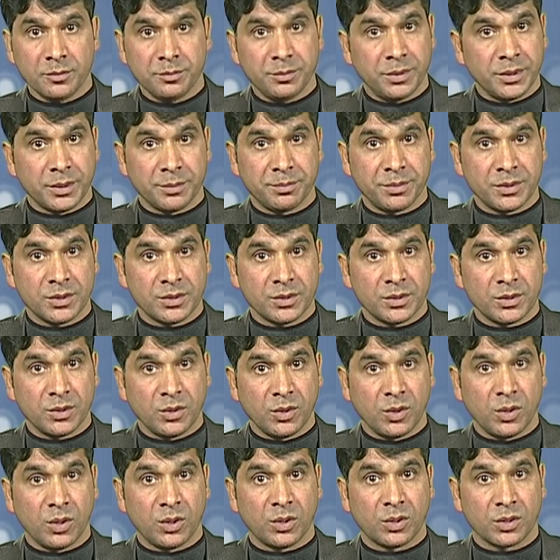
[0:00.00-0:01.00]
Purpose
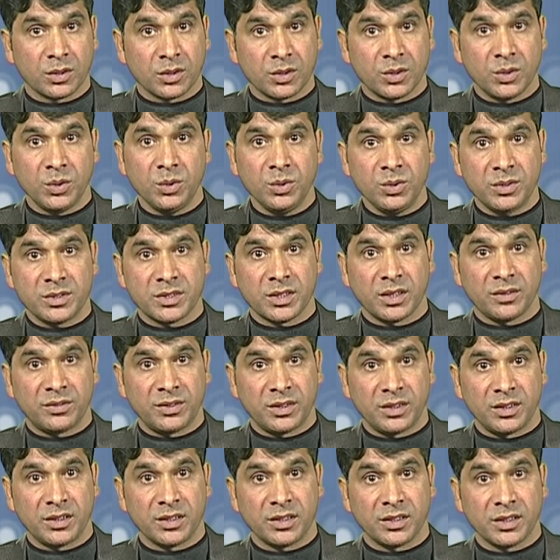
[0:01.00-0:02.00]
or goals of
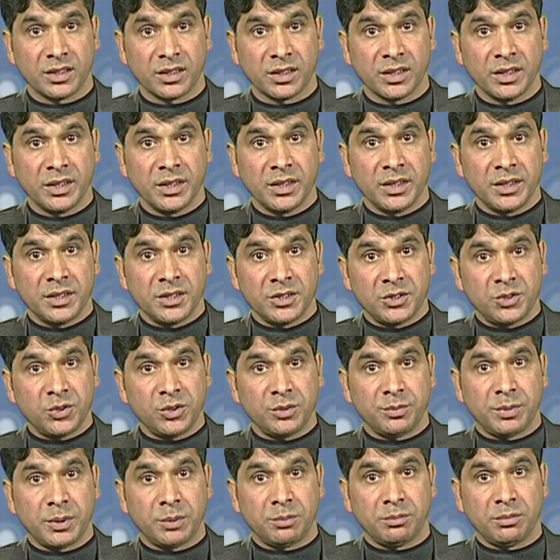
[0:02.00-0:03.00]
learning
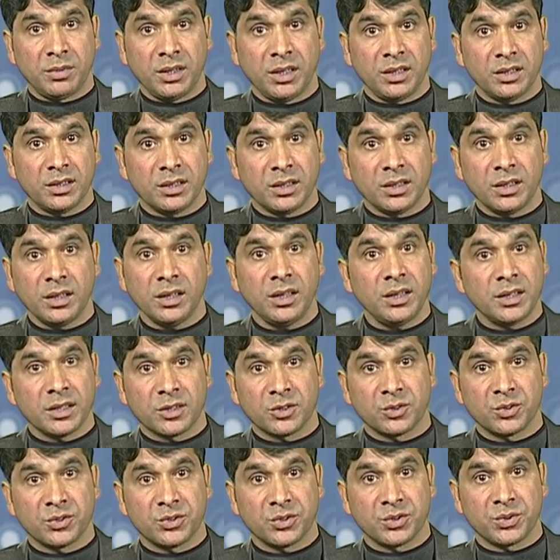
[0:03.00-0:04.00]
should be made clear
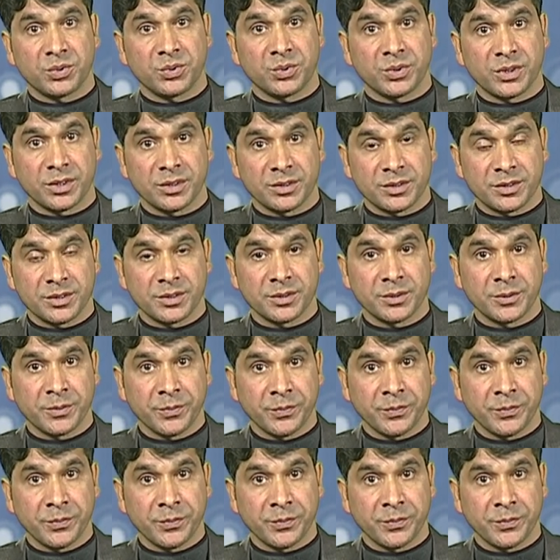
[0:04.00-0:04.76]
to students.